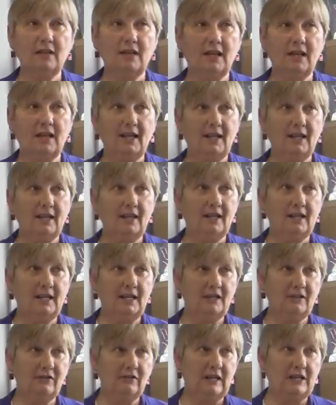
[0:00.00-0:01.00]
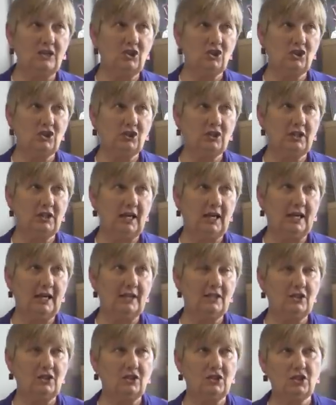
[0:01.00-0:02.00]
uh, innovation
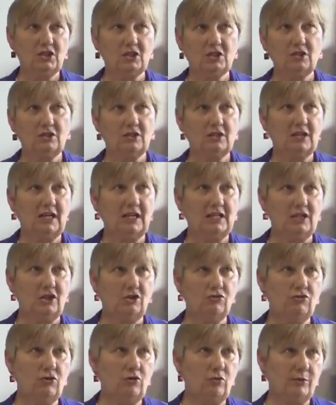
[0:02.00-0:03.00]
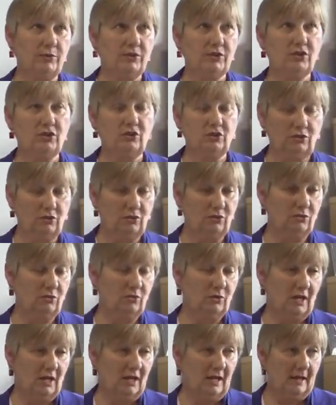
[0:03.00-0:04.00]
and getting groups to